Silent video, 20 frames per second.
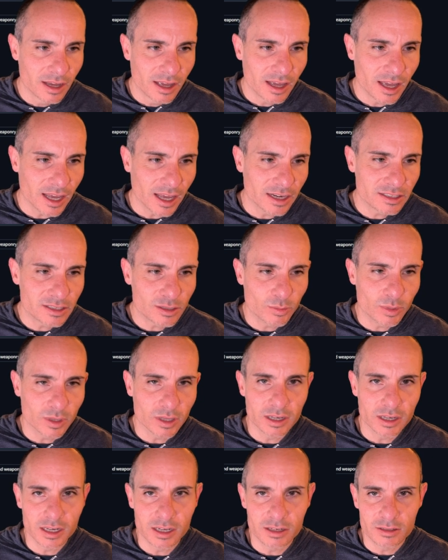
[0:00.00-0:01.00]
and its
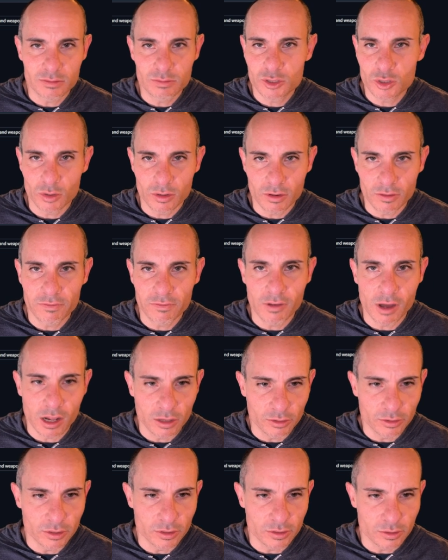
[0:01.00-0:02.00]
ability to sort of follow
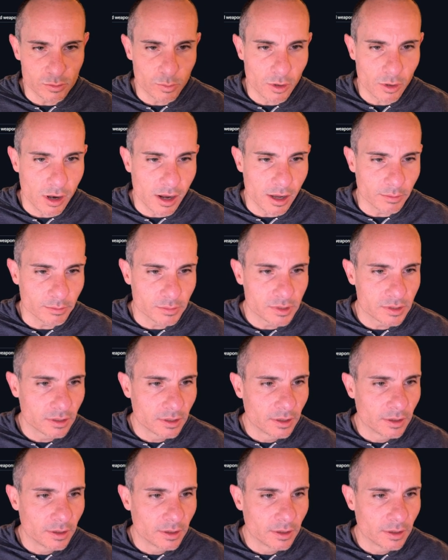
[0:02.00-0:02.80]
those prompts.